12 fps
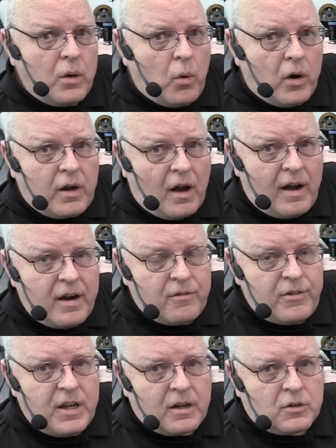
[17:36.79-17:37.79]
work at higher
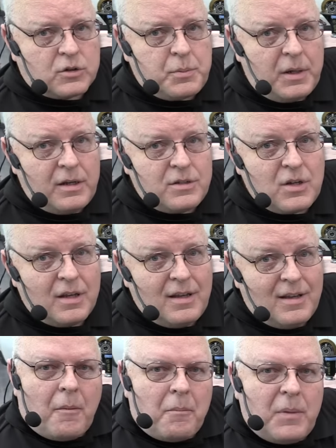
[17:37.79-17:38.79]
vehicle speeds
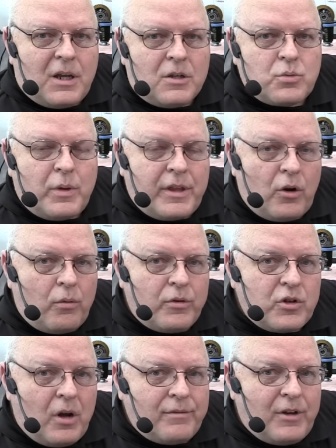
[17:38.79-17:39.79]
because with an
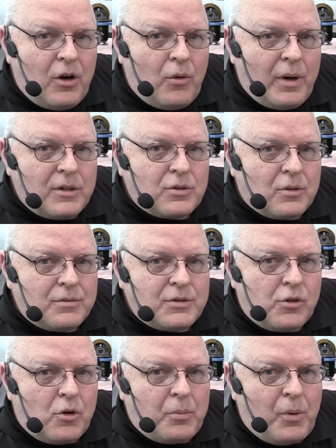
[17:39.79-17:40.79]
overdrive gear ratio of
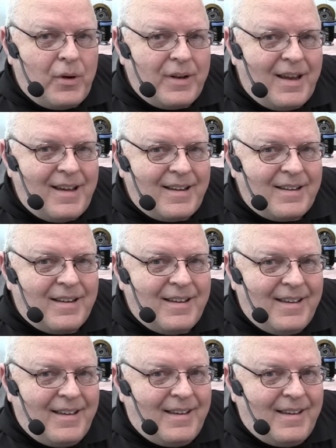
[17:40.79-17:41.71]
0.8,